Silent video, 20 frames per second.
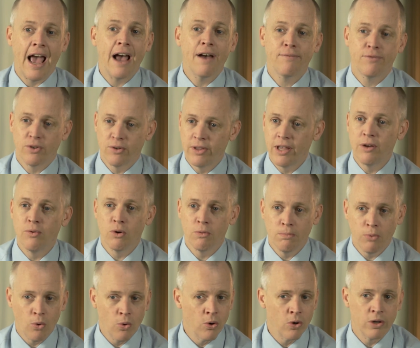after they
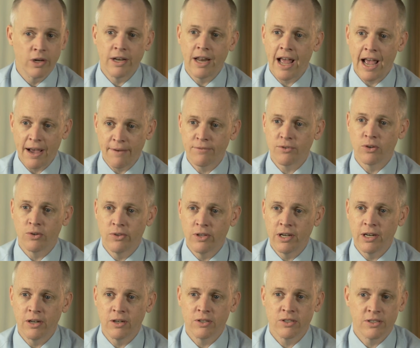were born and after
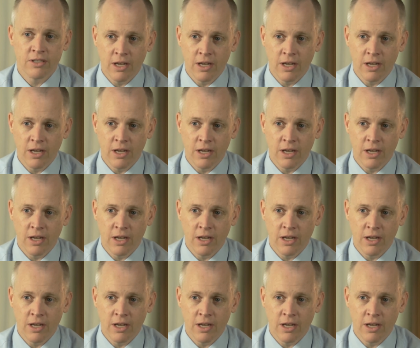their